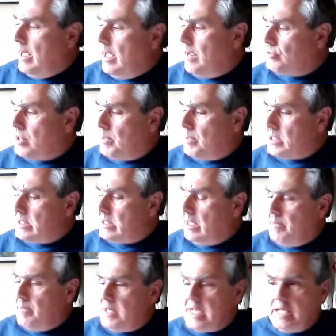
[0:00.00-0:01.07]
Hamtramck
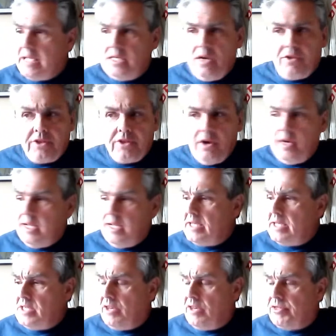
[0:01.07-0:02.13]
Stadium in 1930 and
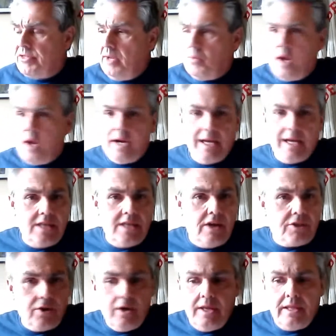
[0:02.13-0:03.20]
1931. In
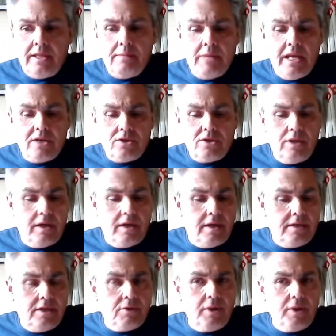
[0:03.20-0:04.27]
1930, they made it to the
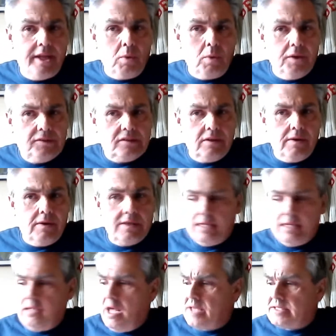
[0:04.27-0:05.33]
Negro League World Series. They
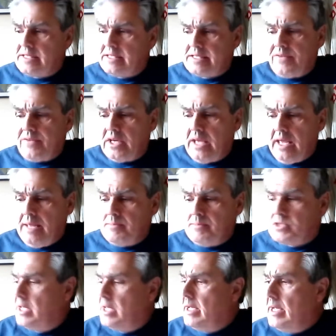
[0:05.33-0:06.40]
lost in 7
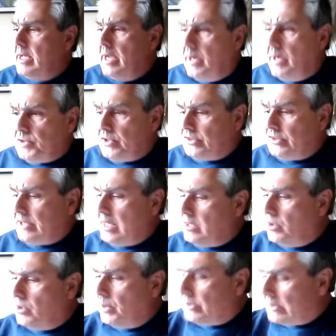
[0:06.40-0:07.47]
games to the St.
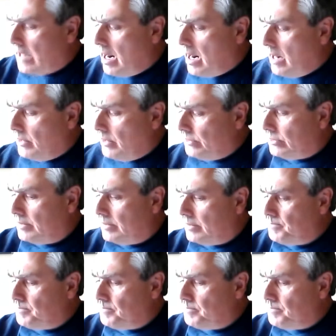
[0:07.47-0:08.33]
Louis Stars.